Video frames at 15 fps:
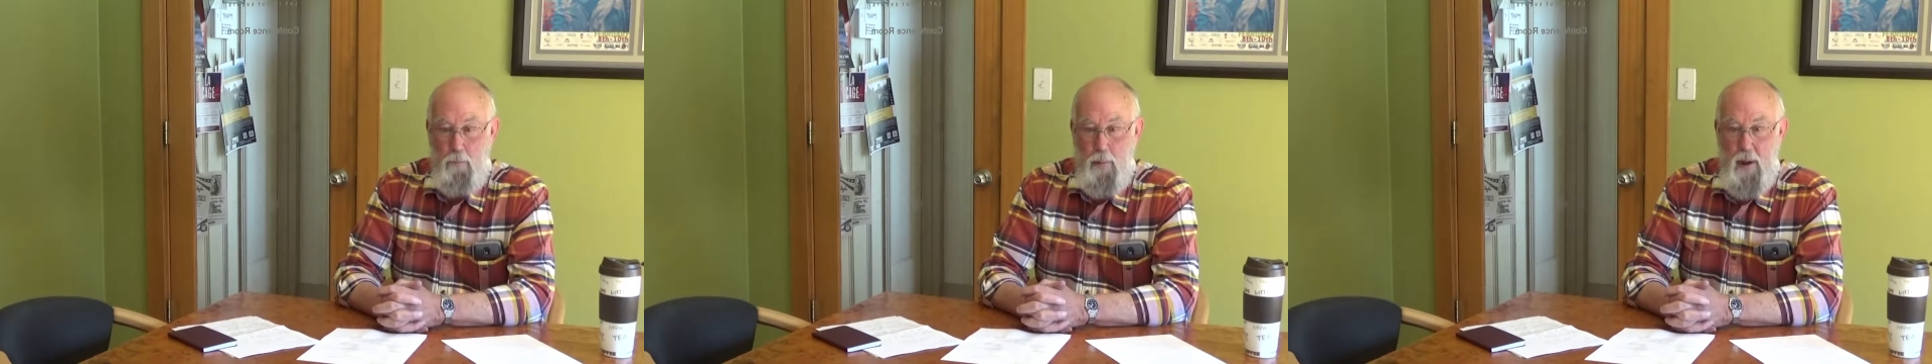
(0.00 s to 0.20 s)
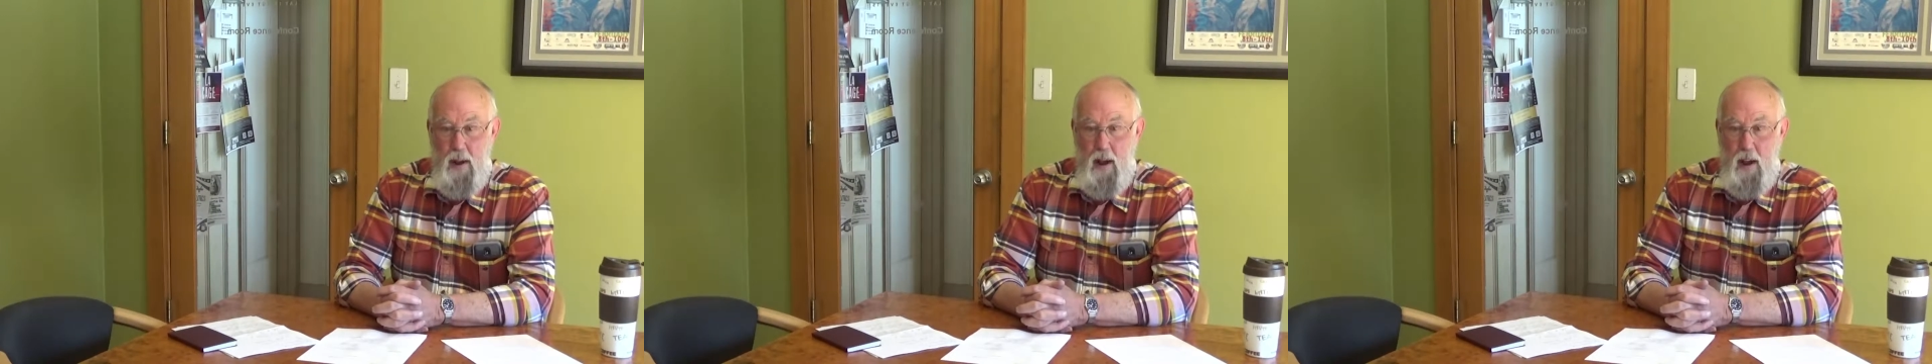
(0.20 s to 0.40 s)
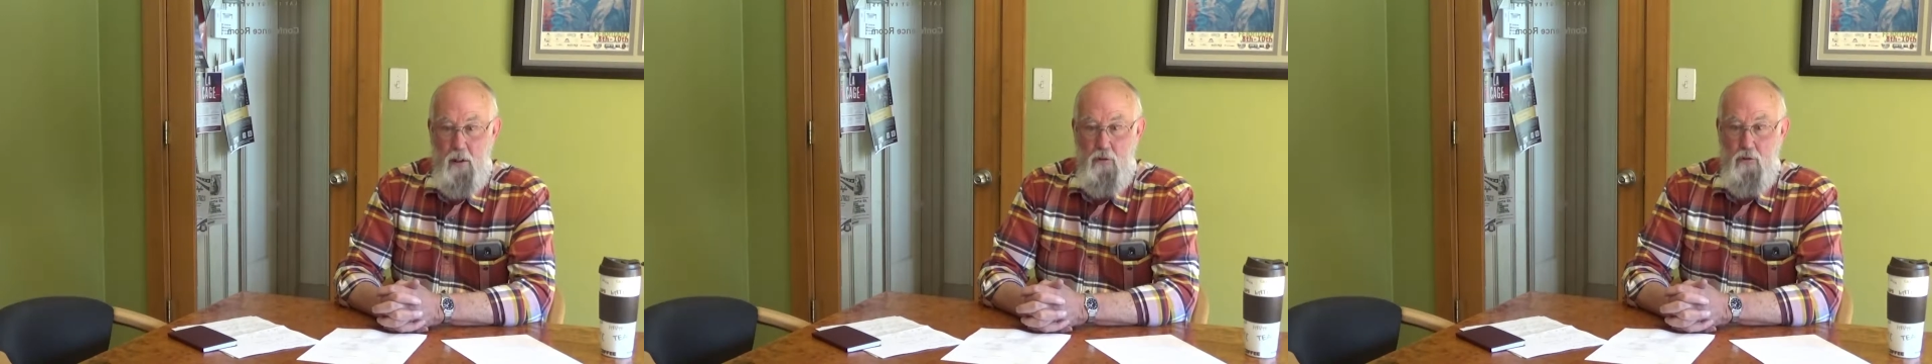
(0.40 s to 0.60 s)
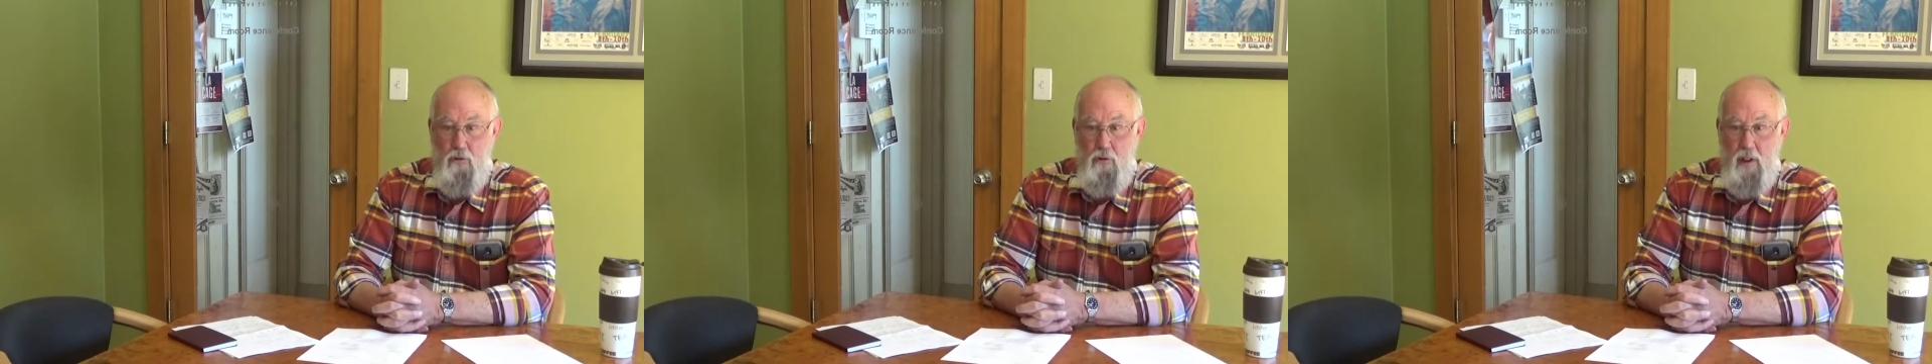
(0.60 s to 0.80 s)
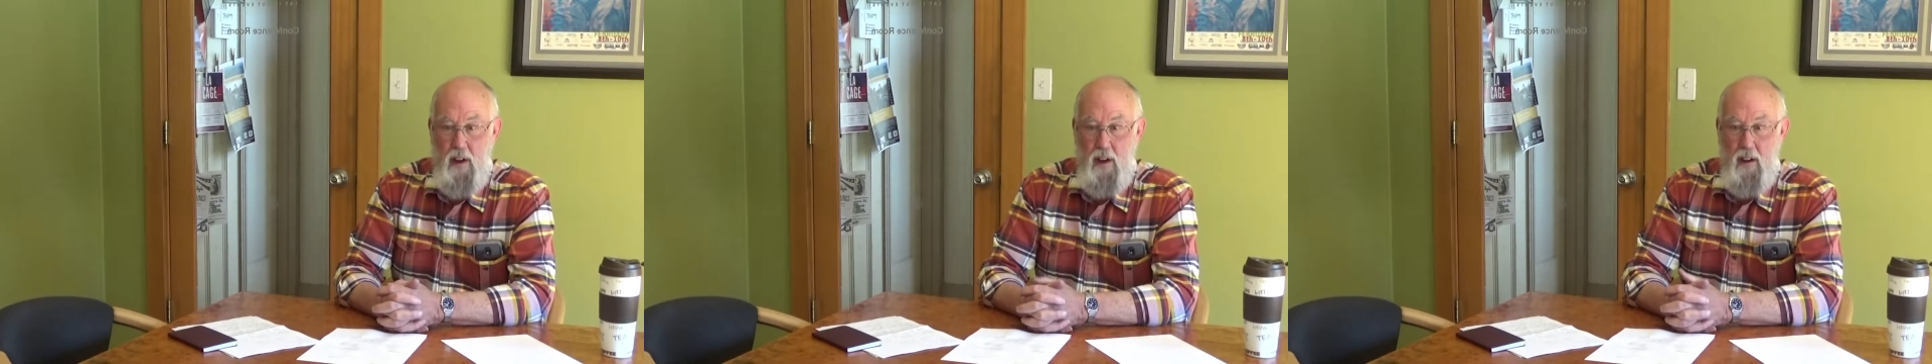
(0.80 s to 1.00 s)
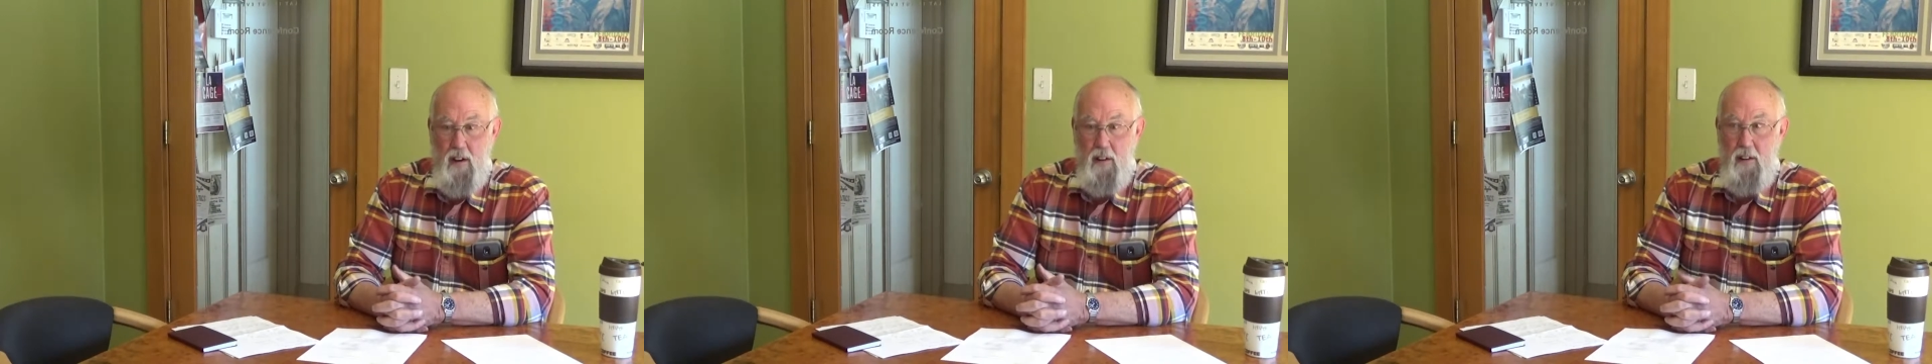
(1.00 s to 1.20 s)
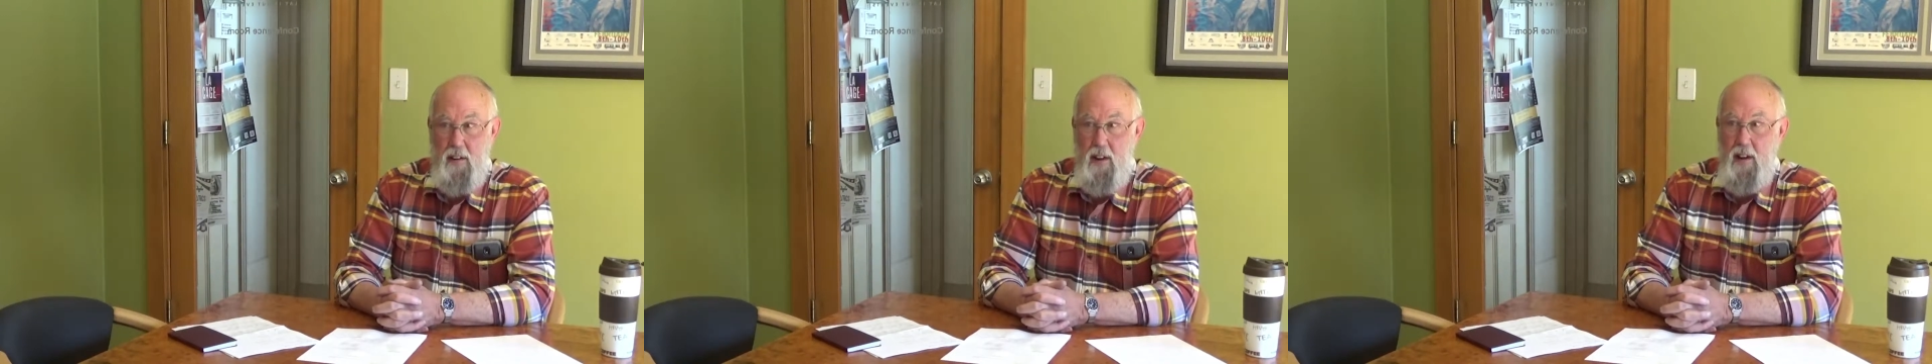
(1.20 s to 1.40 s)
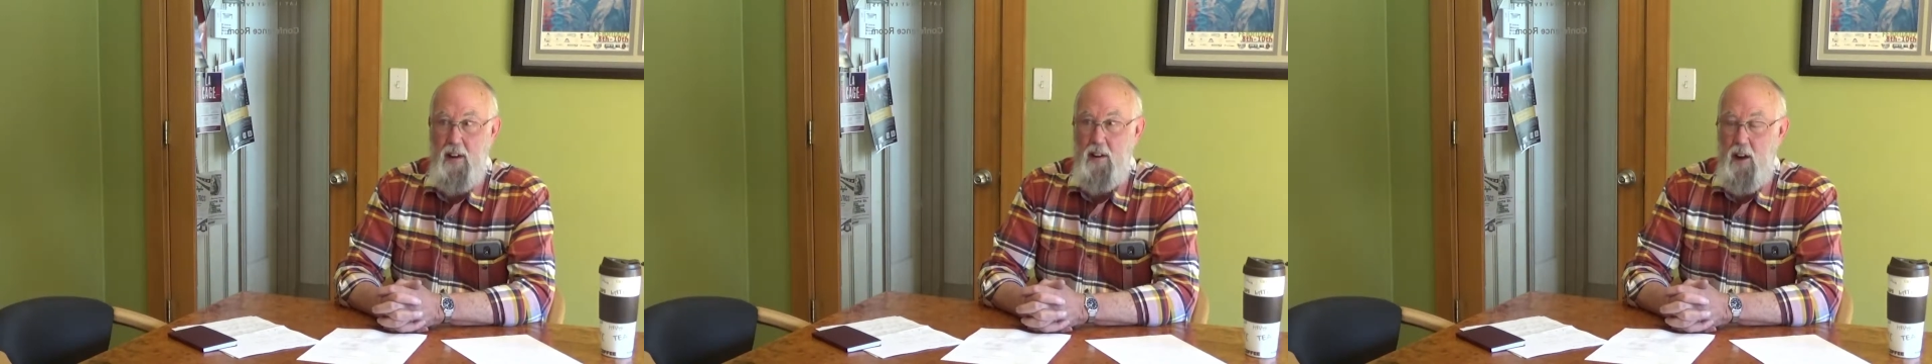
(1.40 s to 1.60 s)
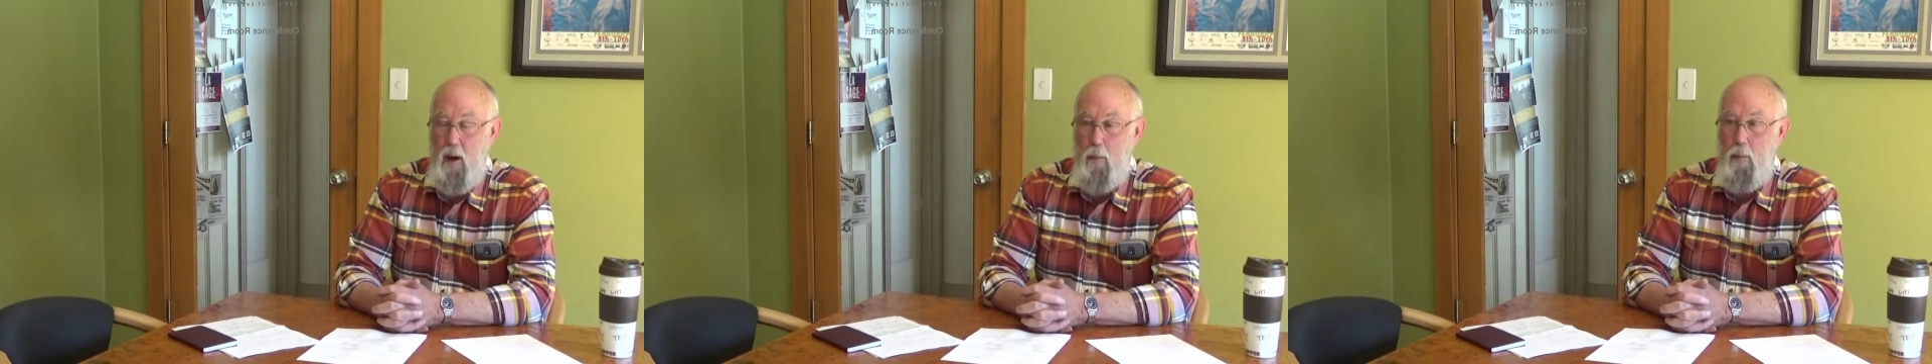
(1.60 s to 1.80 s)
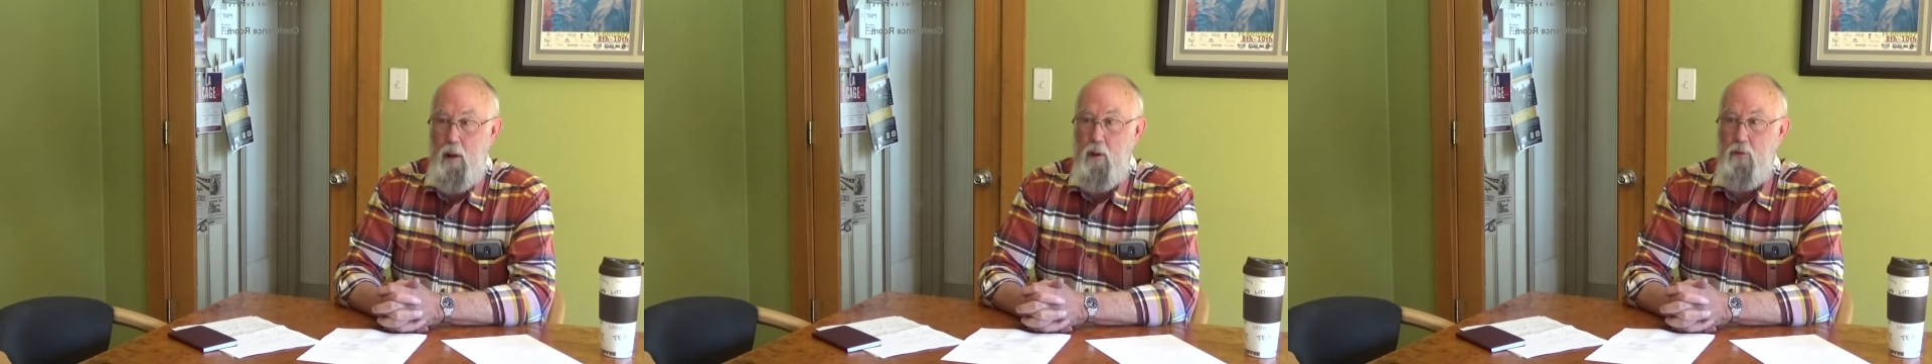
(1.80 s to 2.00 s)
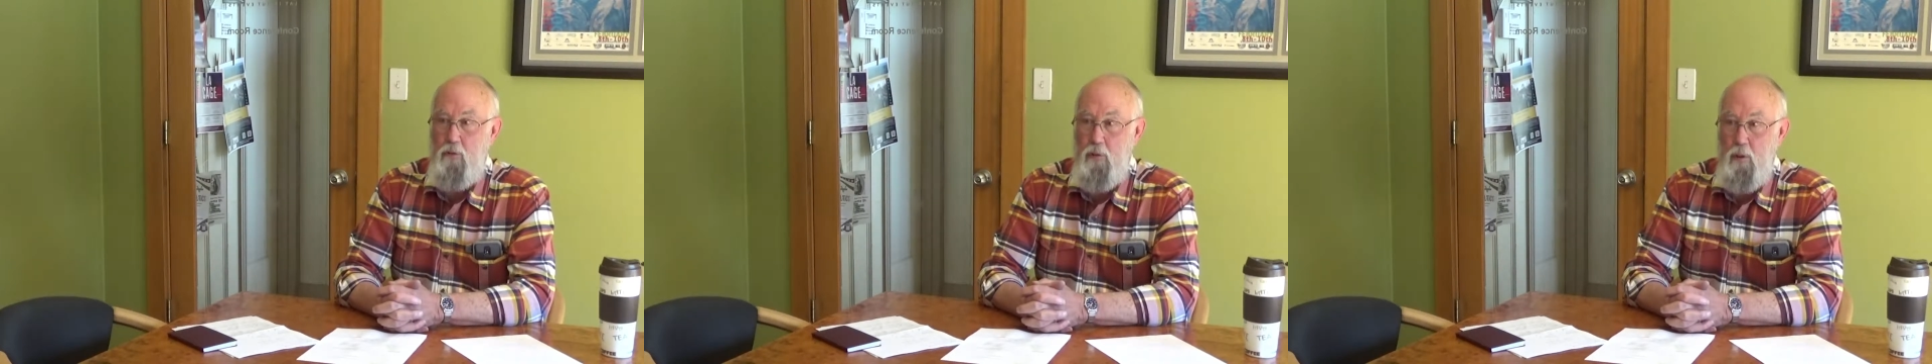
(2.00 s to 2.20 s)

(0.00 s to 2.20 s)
PhD in economics